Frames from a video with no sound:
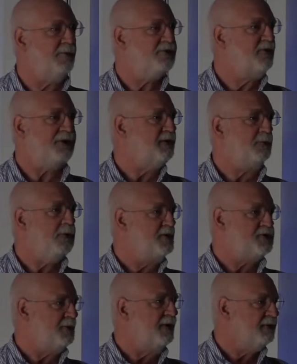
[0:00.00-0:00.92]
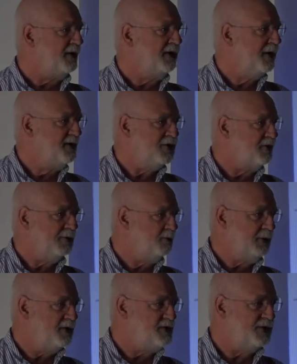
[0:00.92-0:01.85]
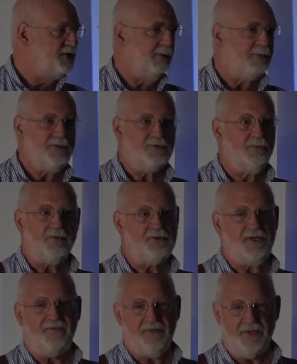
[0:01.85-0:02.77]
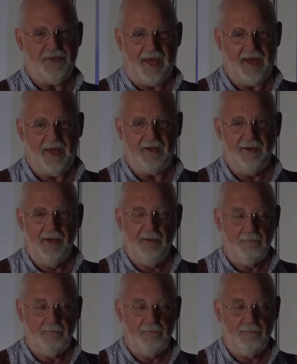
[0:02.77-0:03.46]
There's nothing whatsoever to do with Percy Topless, who wasn't even there.